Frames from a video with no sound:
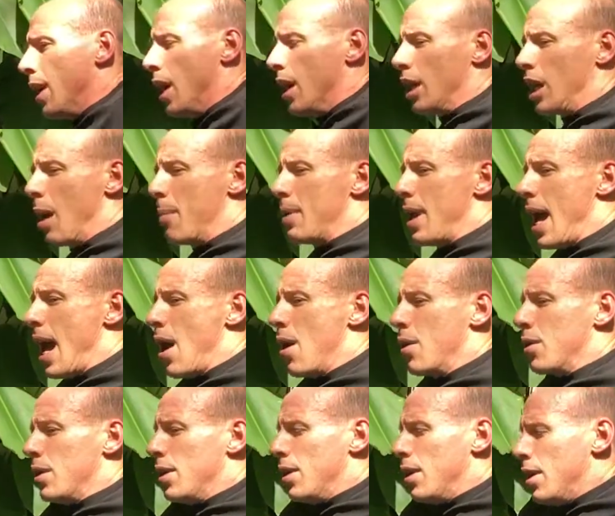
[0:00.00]
come
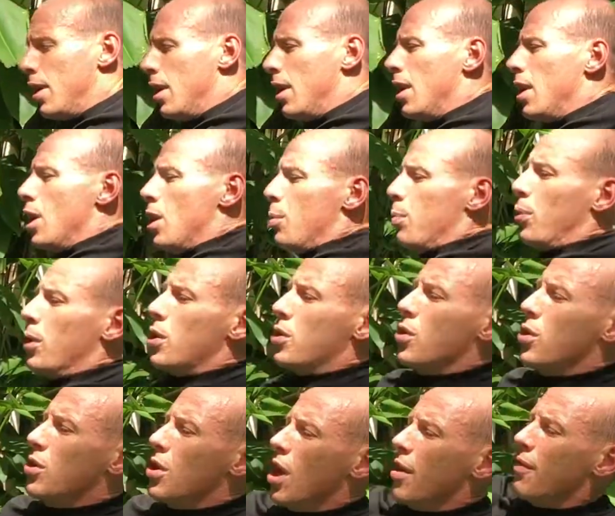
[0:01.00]
down, push
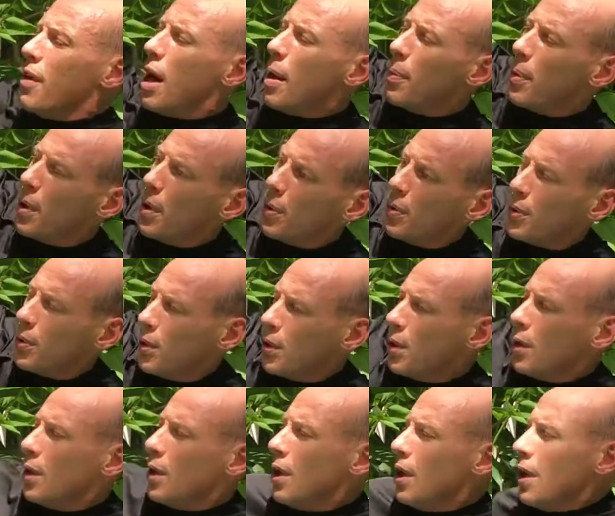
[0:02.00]
yourself up,
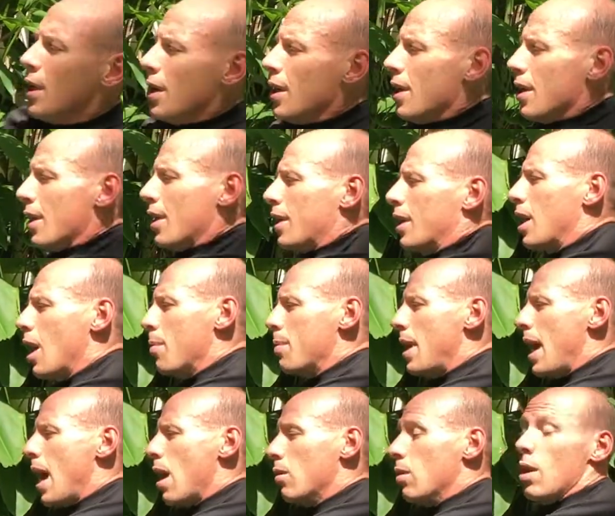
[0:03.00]
come
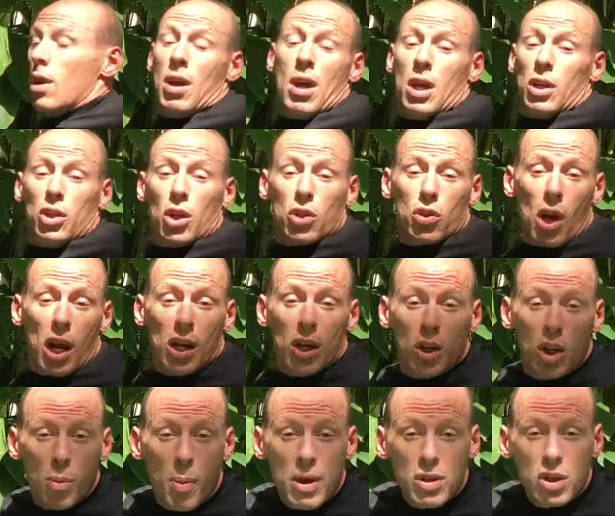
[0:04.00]
down. Just kind of
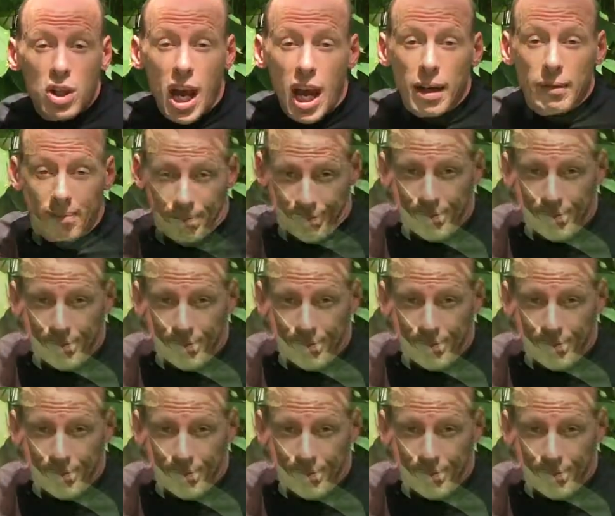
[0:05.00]
do the best you can.